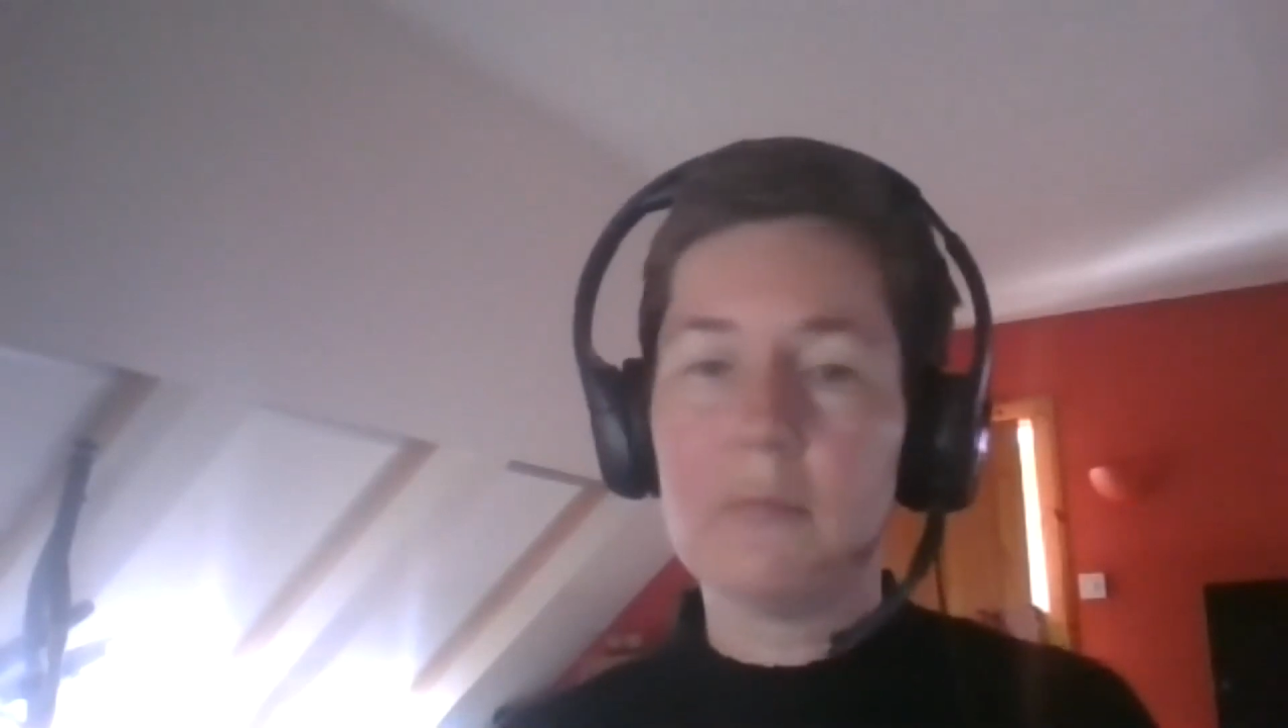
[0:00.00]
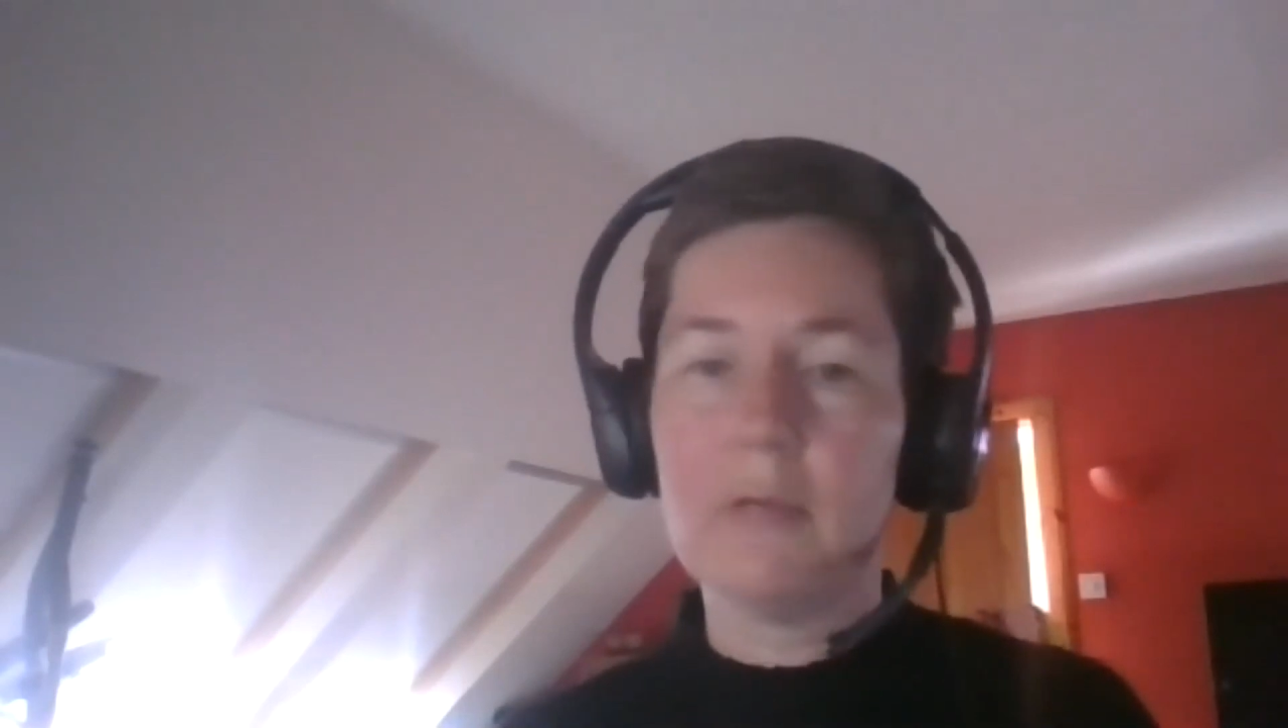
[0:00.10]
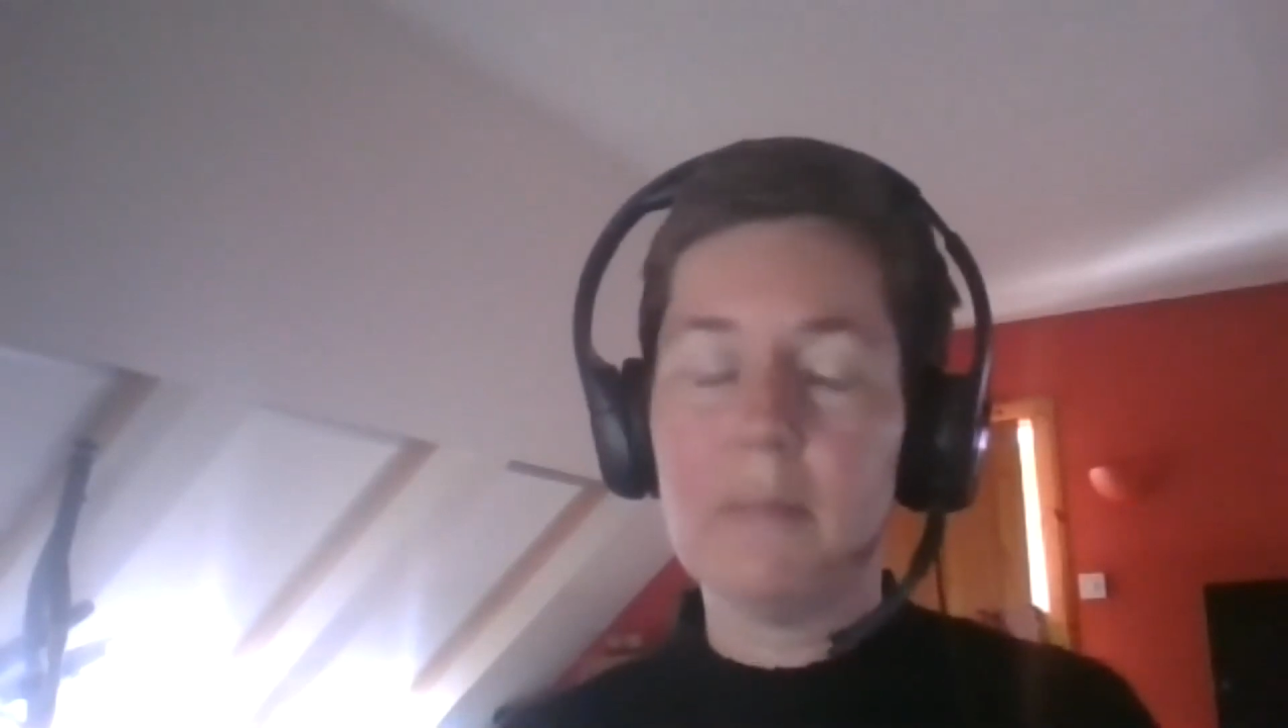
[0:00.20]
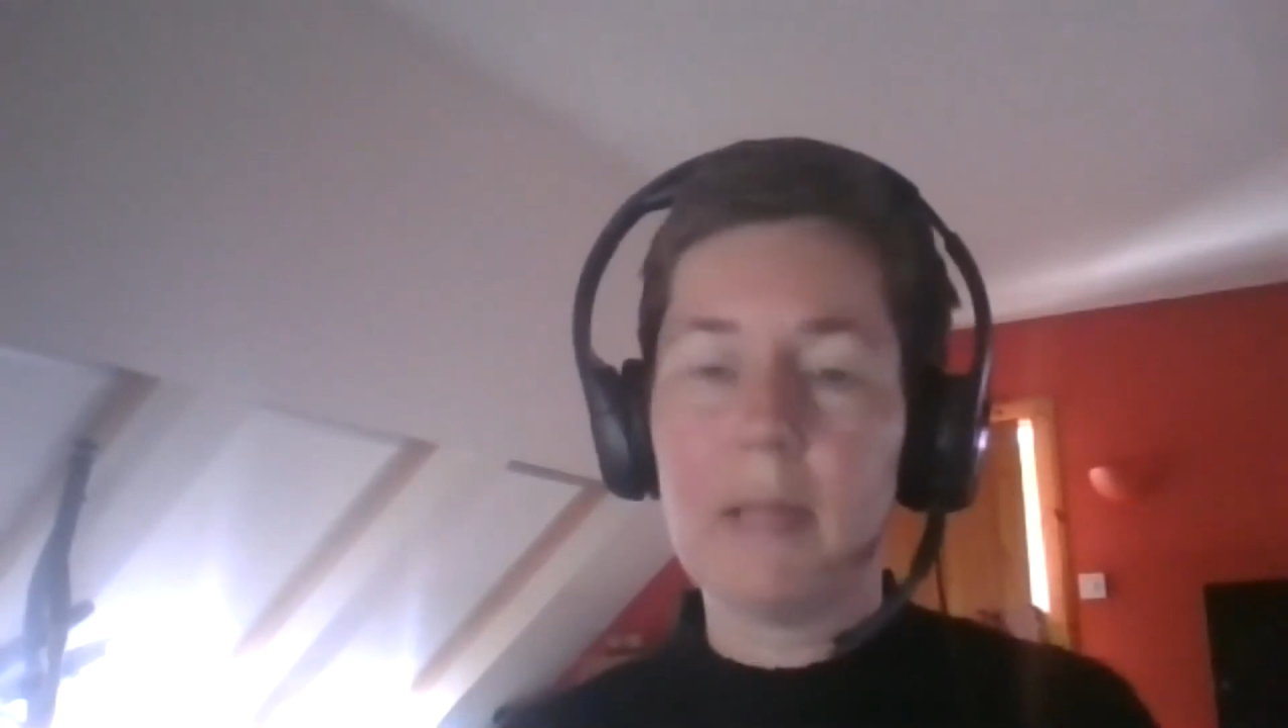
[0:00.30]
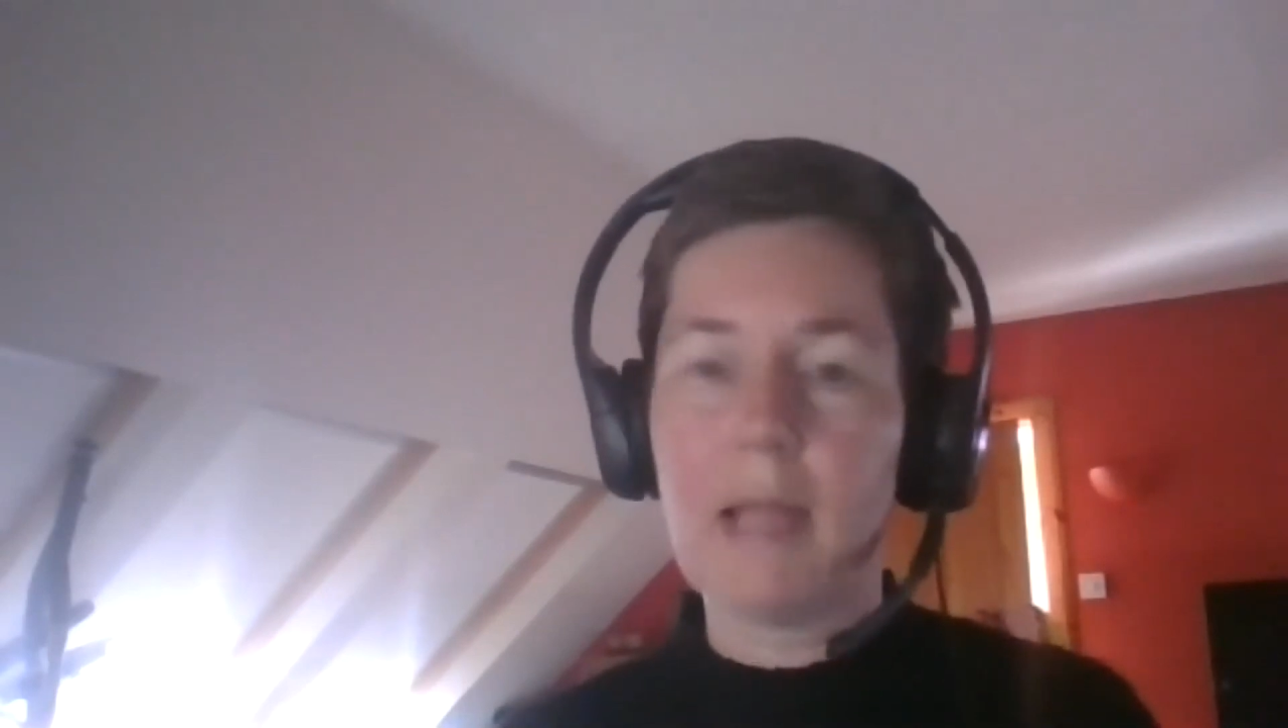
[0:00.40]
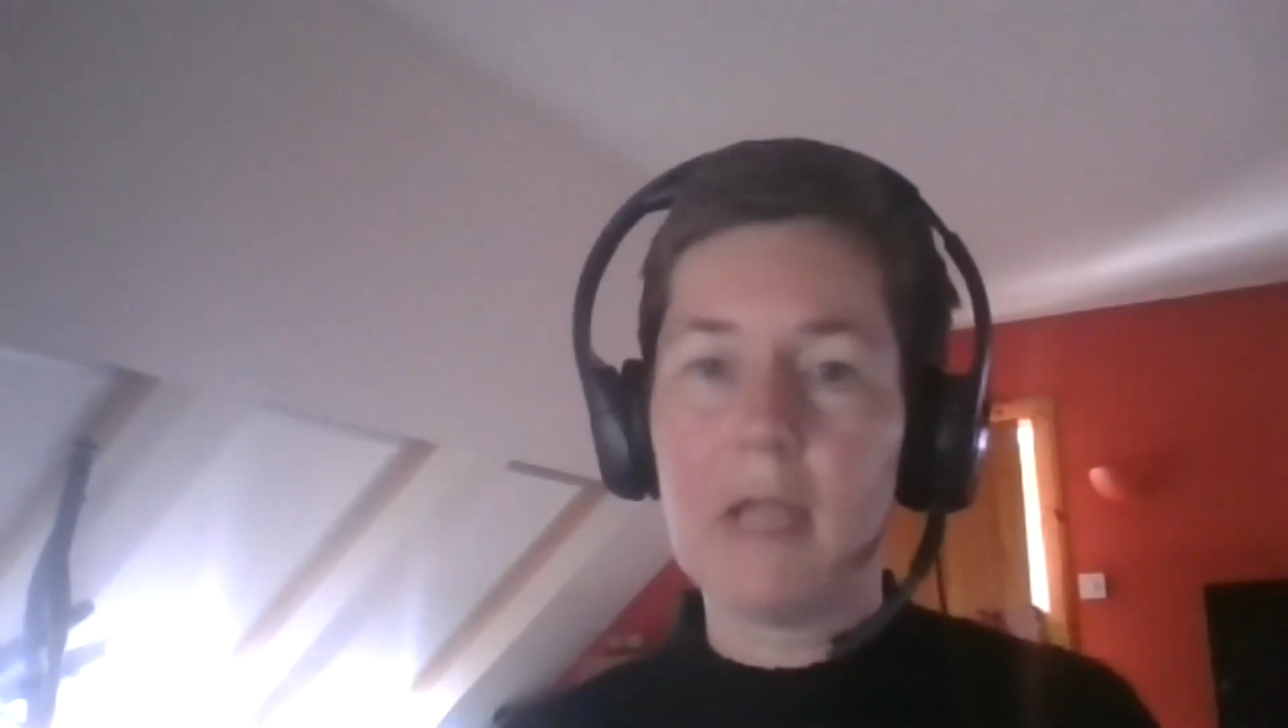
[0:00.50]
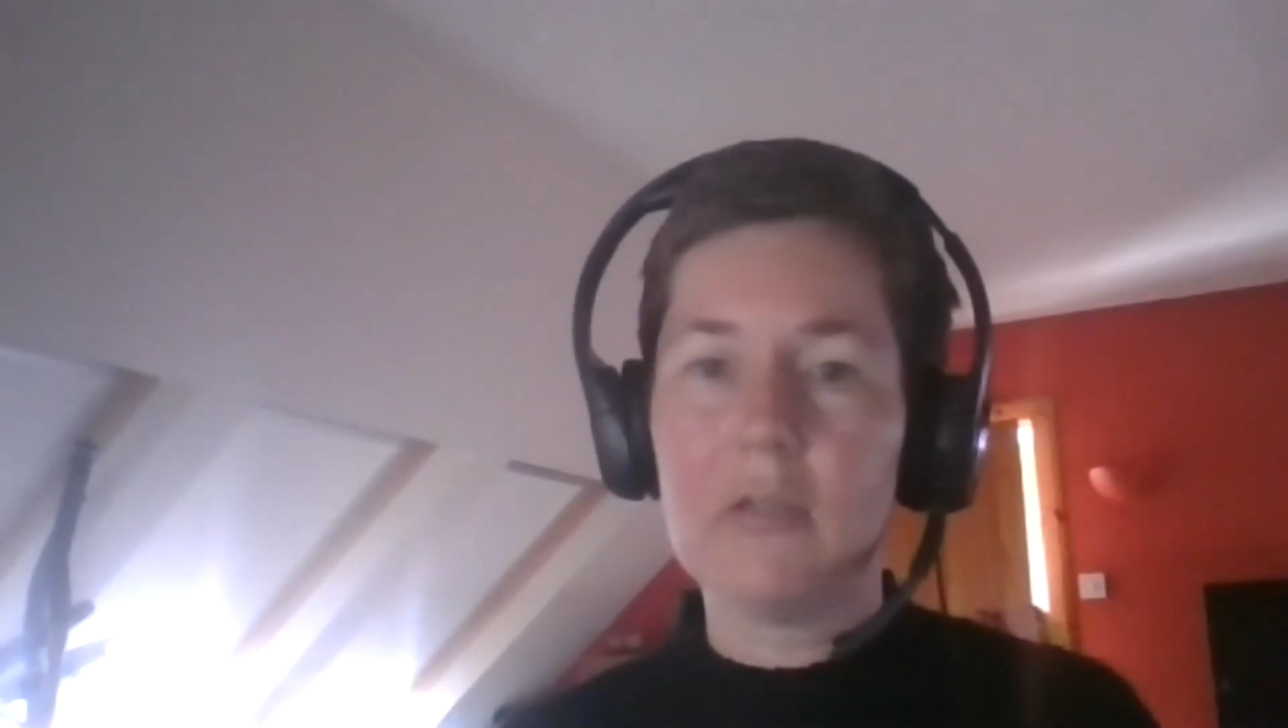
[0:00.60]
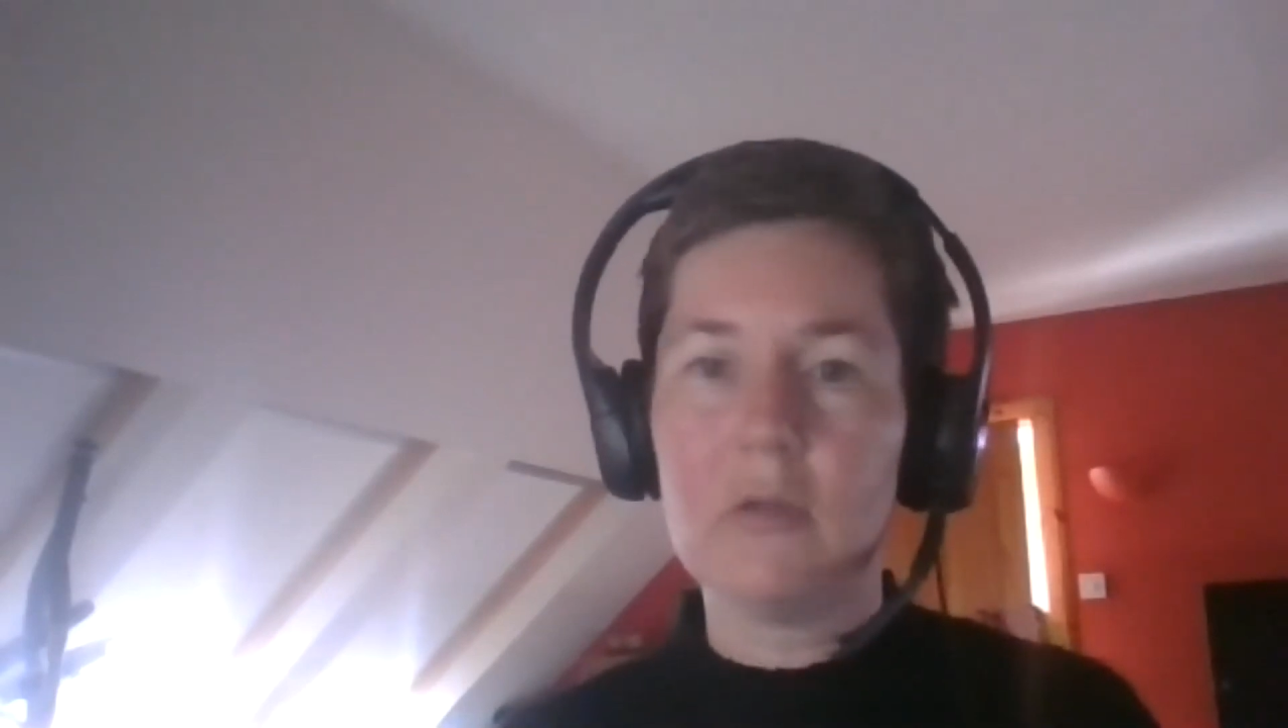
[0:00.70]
pre-planned,